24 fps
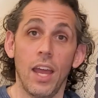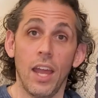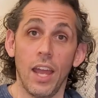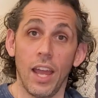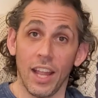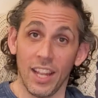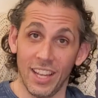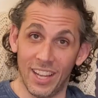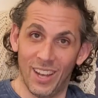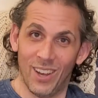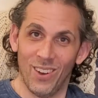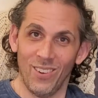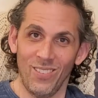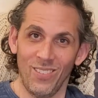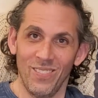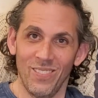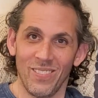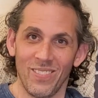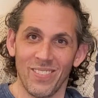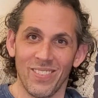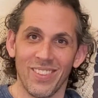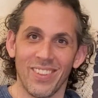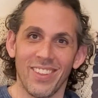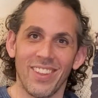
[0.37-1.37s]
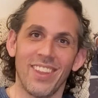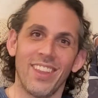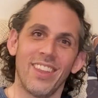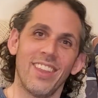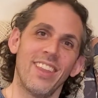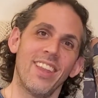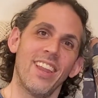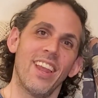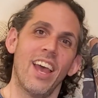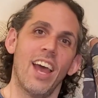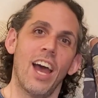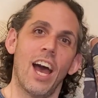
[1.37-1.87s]
Hello,
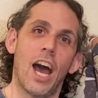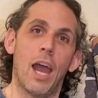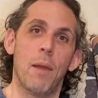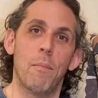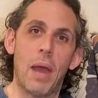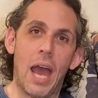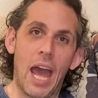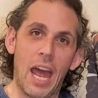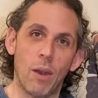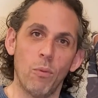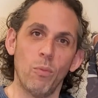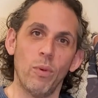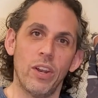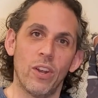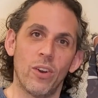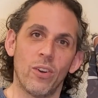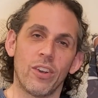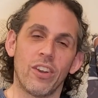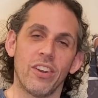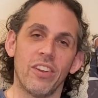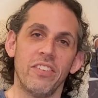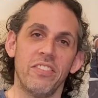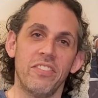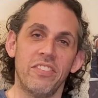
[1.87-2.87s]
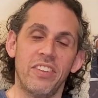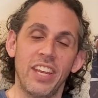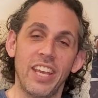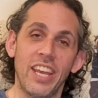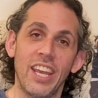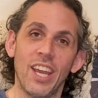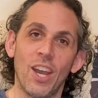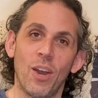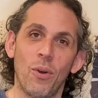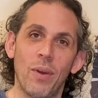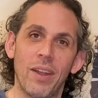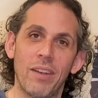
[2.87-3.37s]
I'm Adam Winoker,
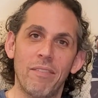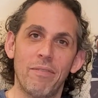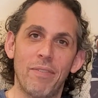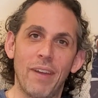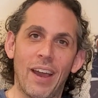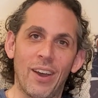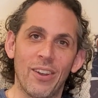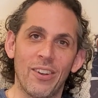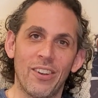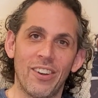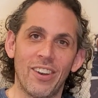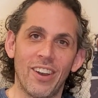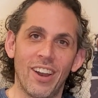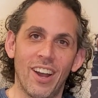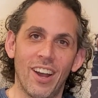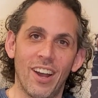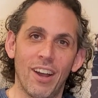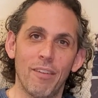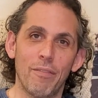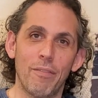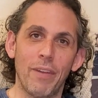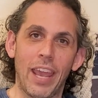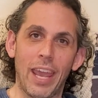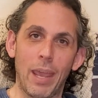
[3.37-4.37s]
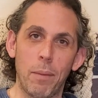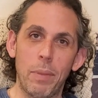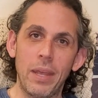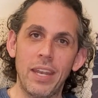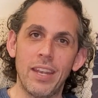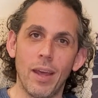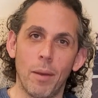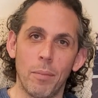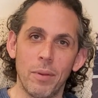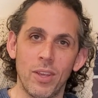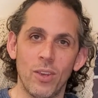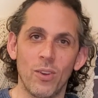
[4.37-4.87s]
CEO and founder of
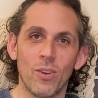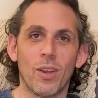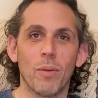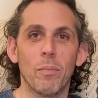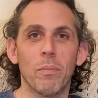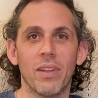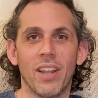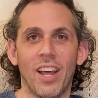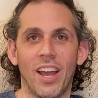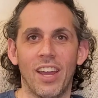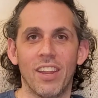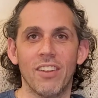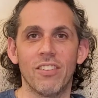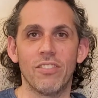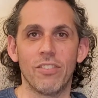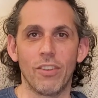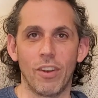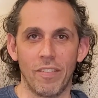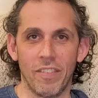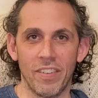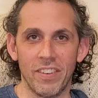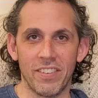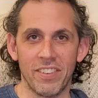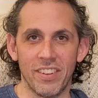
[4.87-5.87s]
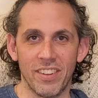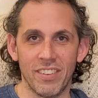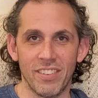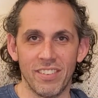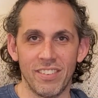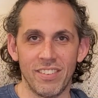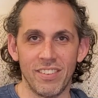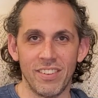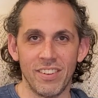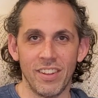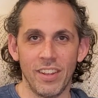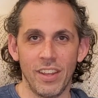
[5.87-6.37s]
ABW Compliance
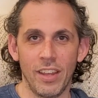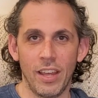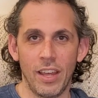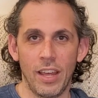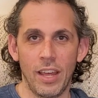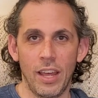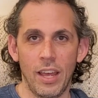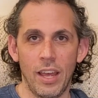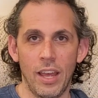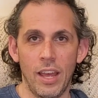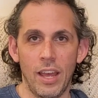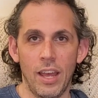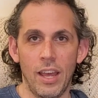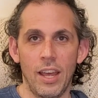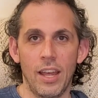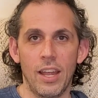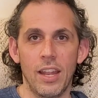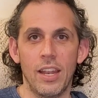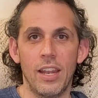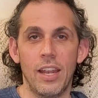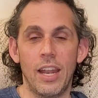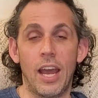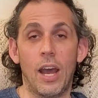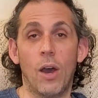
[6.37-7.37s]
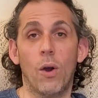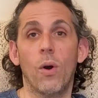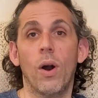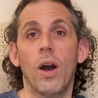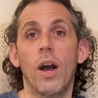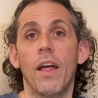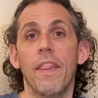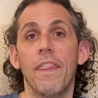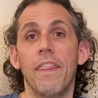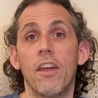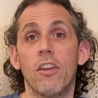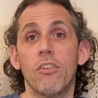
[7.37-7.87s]
Services. Now,
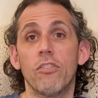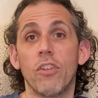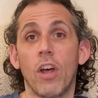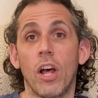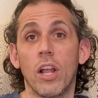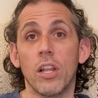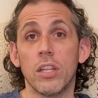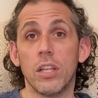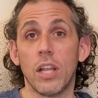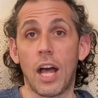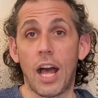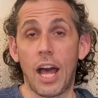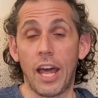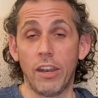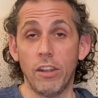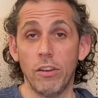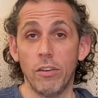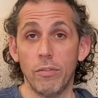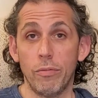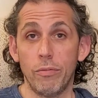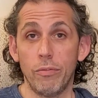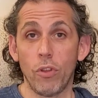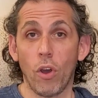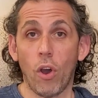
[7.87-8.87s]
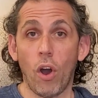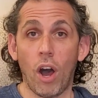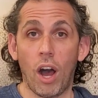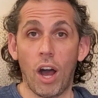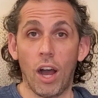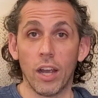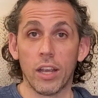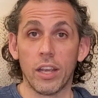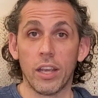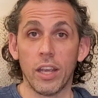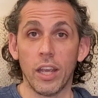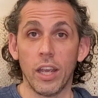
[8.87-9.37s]
there's a lot of
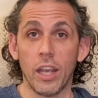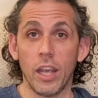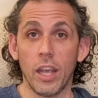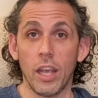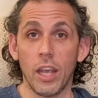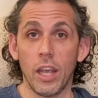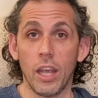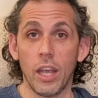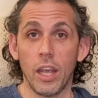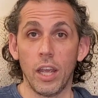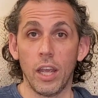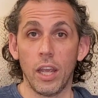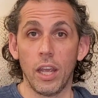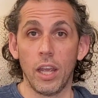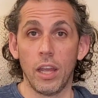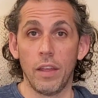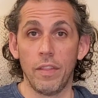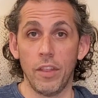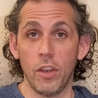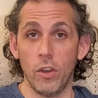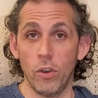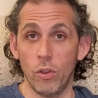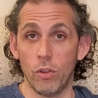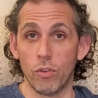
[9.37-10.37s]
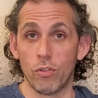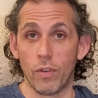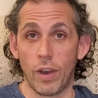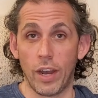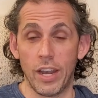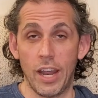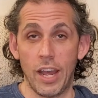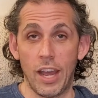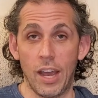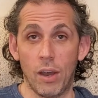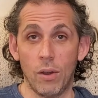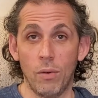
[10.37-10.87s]
talk in the news right
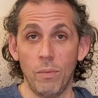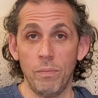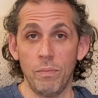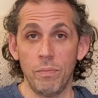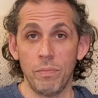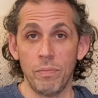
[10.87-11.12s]
now